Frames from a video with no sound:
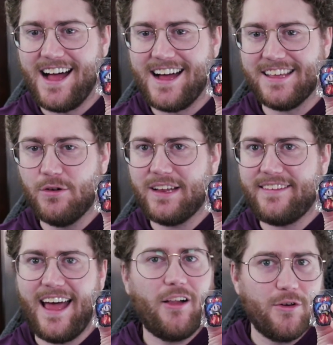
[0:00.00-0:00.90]
you could
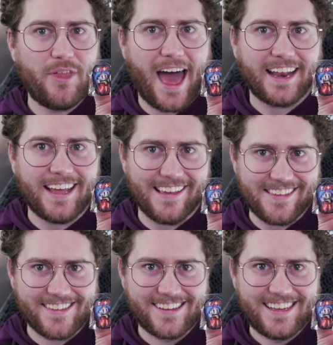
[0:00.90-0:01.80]
tell who that
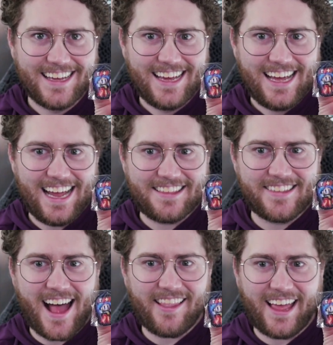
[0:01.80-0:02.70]
is. It's
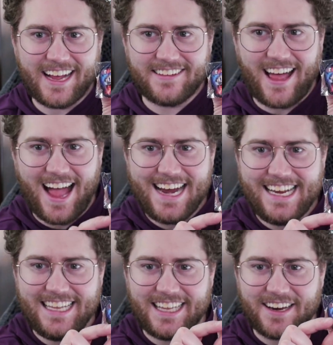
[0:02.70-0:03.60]
not like a
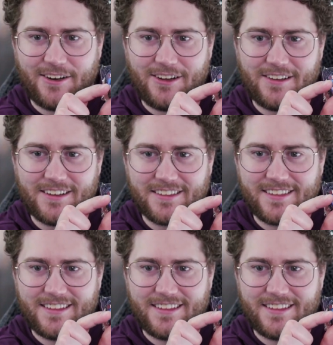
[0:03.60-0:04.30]
tiny little